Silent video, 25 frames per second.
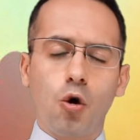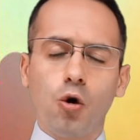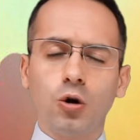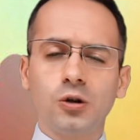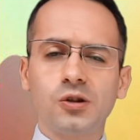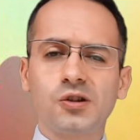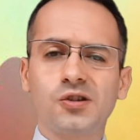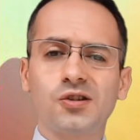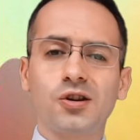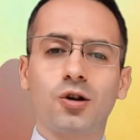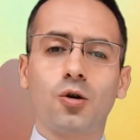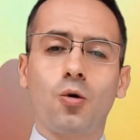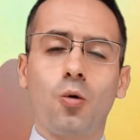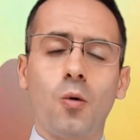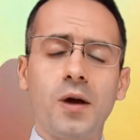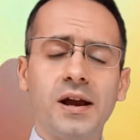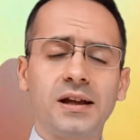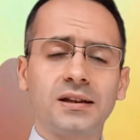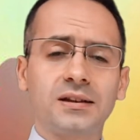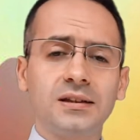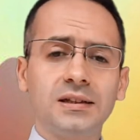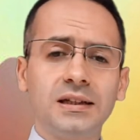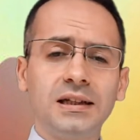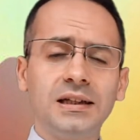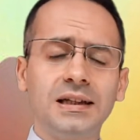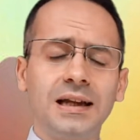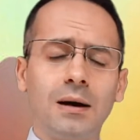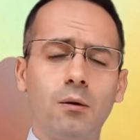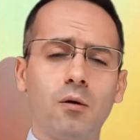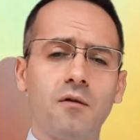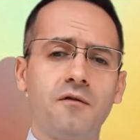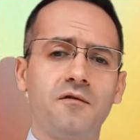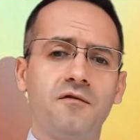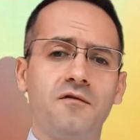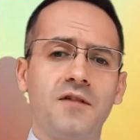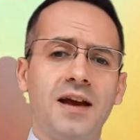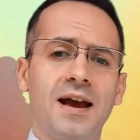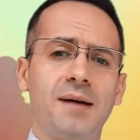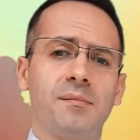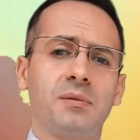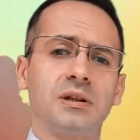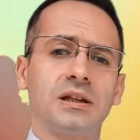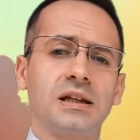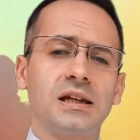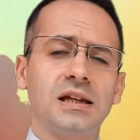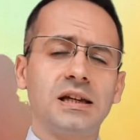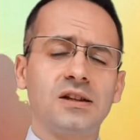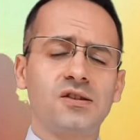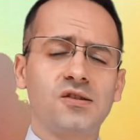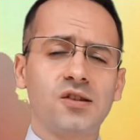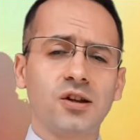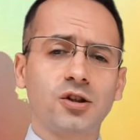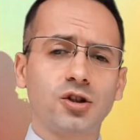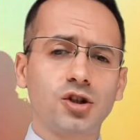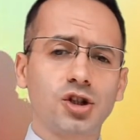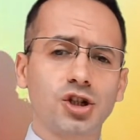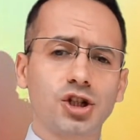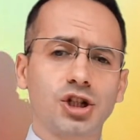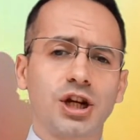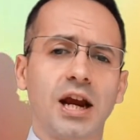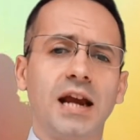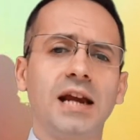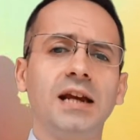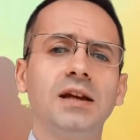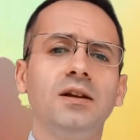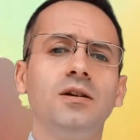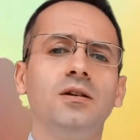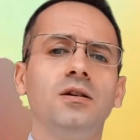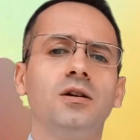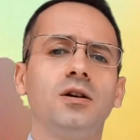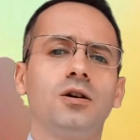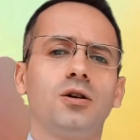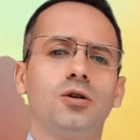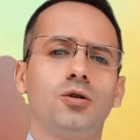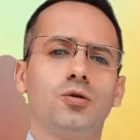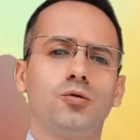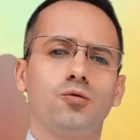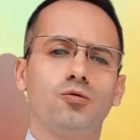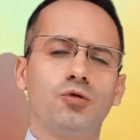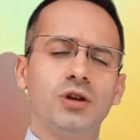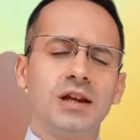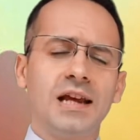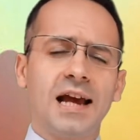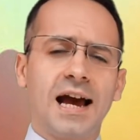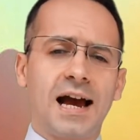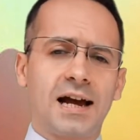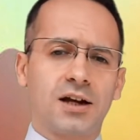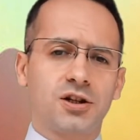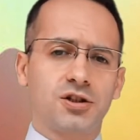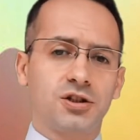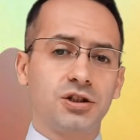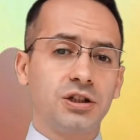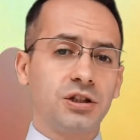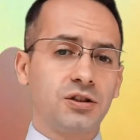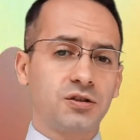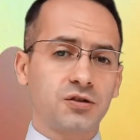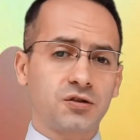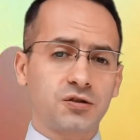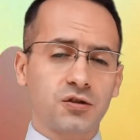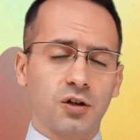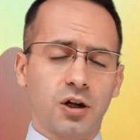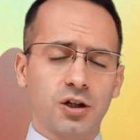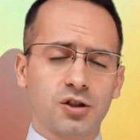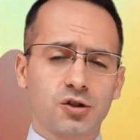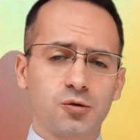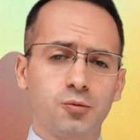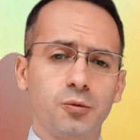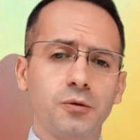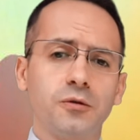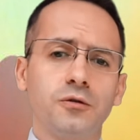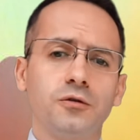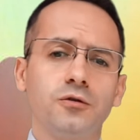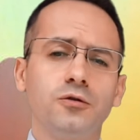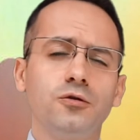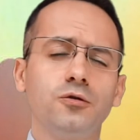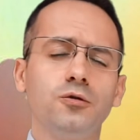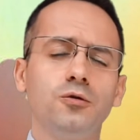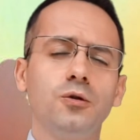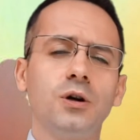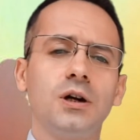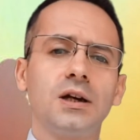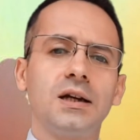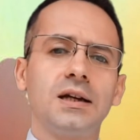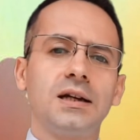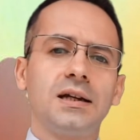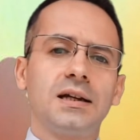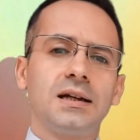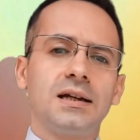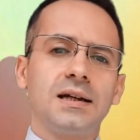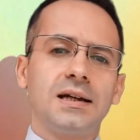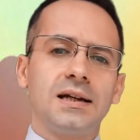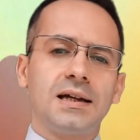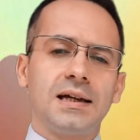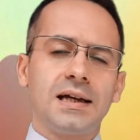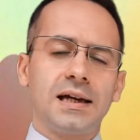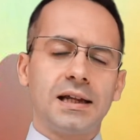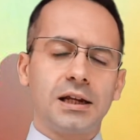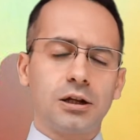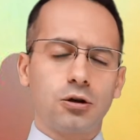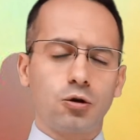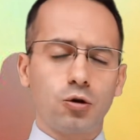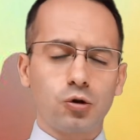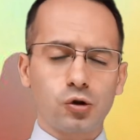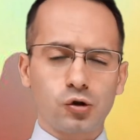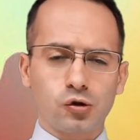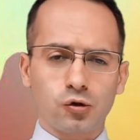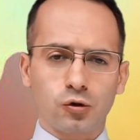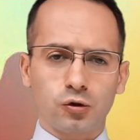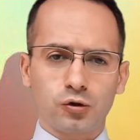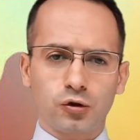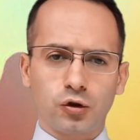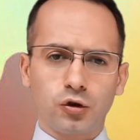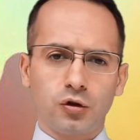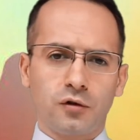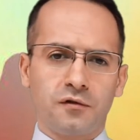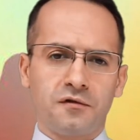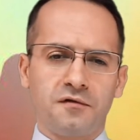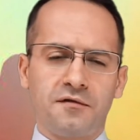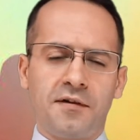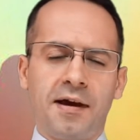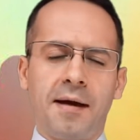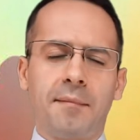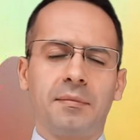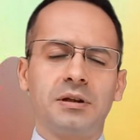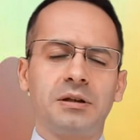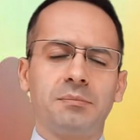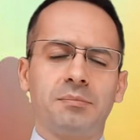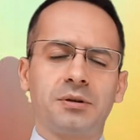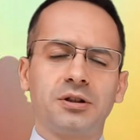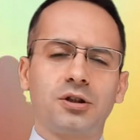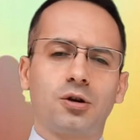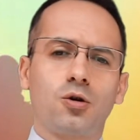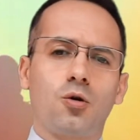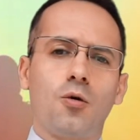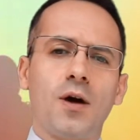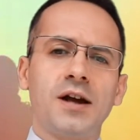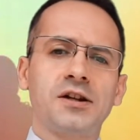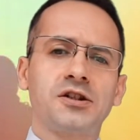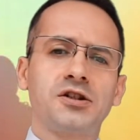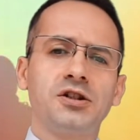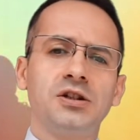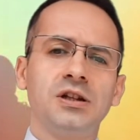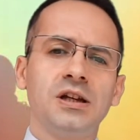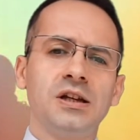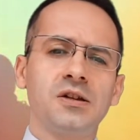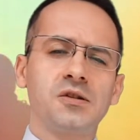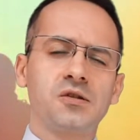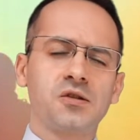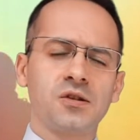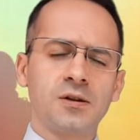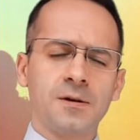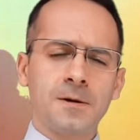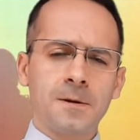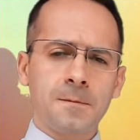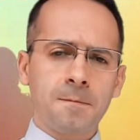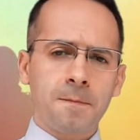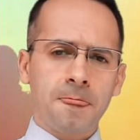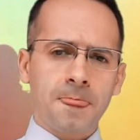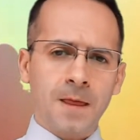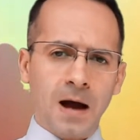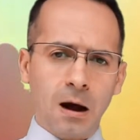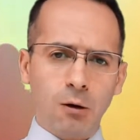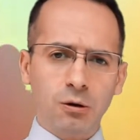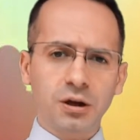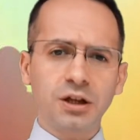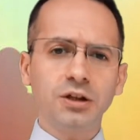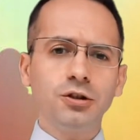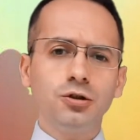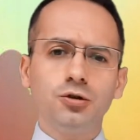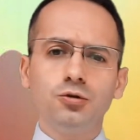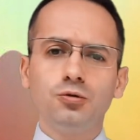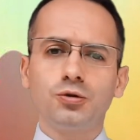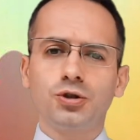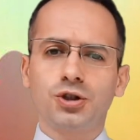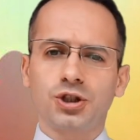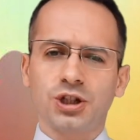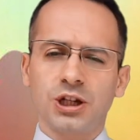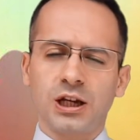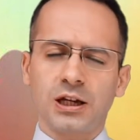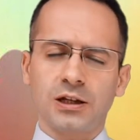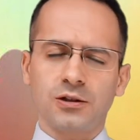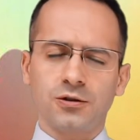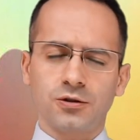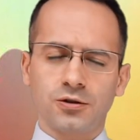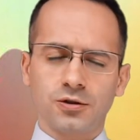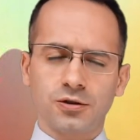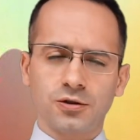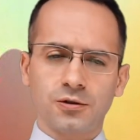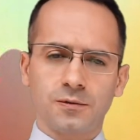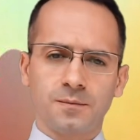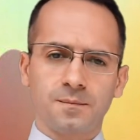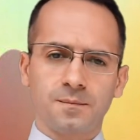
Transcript: Consequently, in our family, it's a chain reaction. It starts with you and it goes on to your family. But the question is, how can you change?